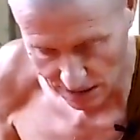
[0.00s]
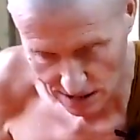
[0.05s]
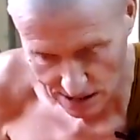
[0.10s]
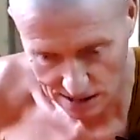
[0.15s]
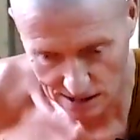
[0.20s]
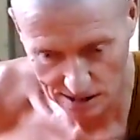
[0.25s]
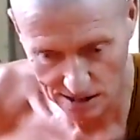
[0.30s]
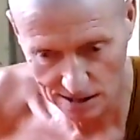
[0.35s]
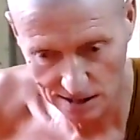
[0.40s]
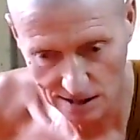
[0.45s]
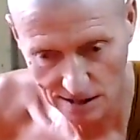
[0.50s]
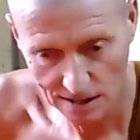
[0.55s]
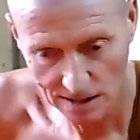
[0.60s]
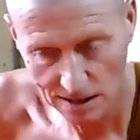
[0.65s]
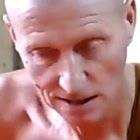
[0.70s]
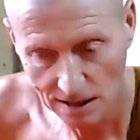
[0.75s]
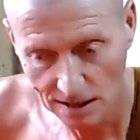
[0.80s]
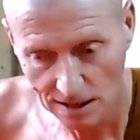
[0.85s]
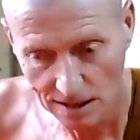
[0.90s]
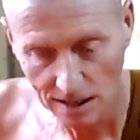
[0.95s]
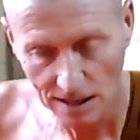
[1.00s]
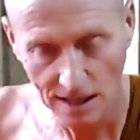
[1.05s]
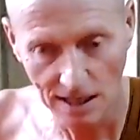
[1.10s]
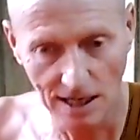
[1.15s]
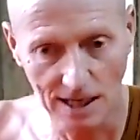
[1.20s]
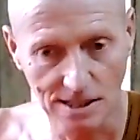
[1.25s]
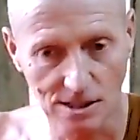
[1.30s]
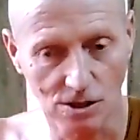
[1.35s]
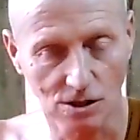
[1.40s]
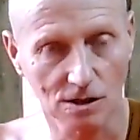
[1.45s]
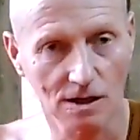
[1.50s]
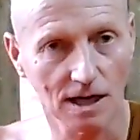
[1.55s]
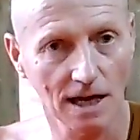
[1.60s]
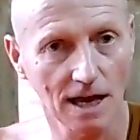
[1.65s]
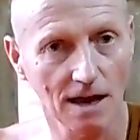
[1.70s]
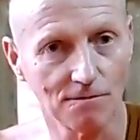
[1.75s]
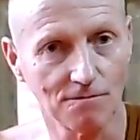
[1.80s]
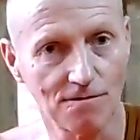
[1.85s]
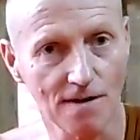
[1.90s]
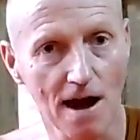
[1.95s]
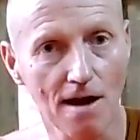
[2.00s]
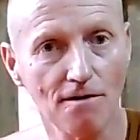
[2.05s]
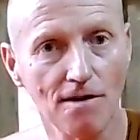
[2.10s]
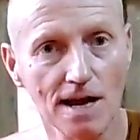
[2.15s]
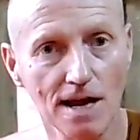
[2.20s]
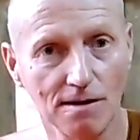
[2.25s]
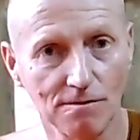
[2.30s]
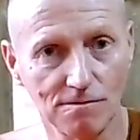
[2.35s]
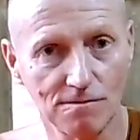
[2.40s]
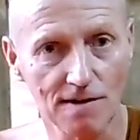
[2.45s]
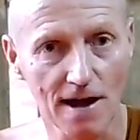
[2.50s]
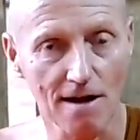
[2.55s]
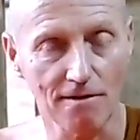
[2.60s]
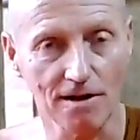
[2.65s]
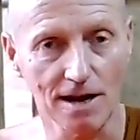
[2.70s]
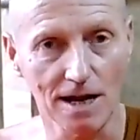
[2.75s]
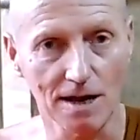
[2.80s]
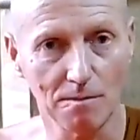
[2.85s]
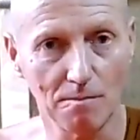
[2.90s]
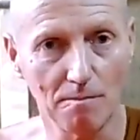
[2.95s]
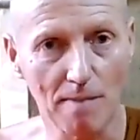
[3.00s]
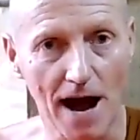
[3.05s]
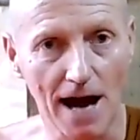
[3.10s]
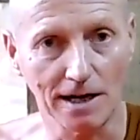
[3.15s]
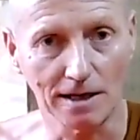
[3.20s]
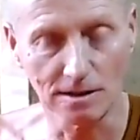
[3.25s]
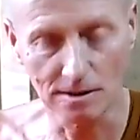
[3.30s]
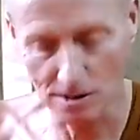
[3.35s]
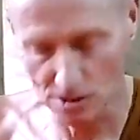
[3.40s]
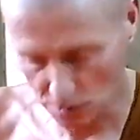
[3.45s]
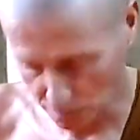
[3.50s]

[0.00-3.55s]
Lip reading: very, very balanced position because one is in